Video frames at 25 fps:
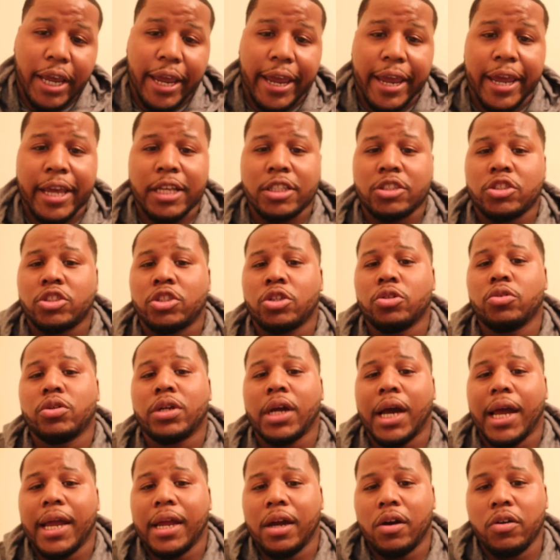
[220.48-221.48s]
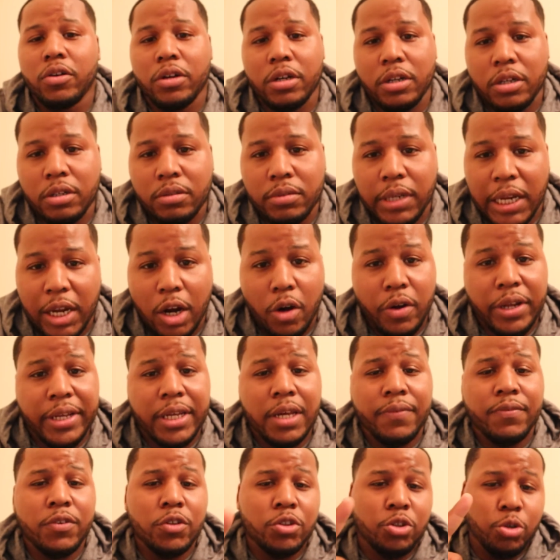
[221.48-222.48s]
and two Kyogre. They already
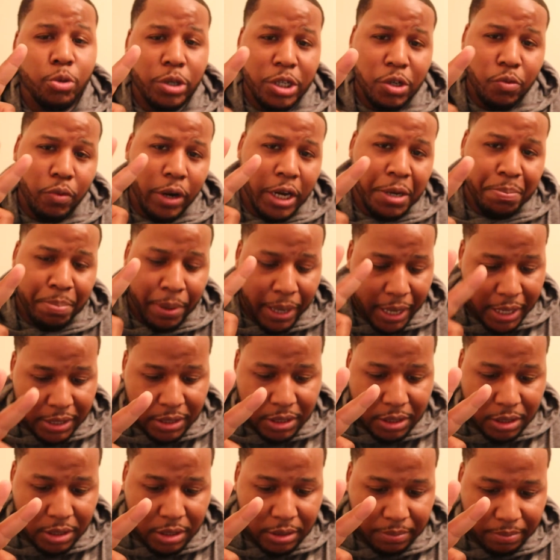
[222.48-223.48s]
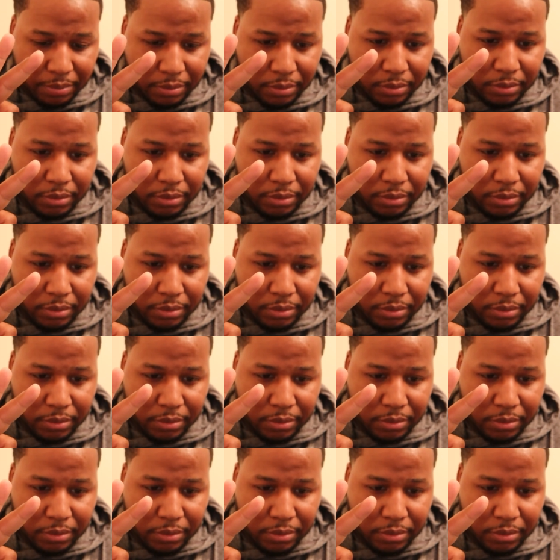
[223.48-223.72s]
give you three raid passes.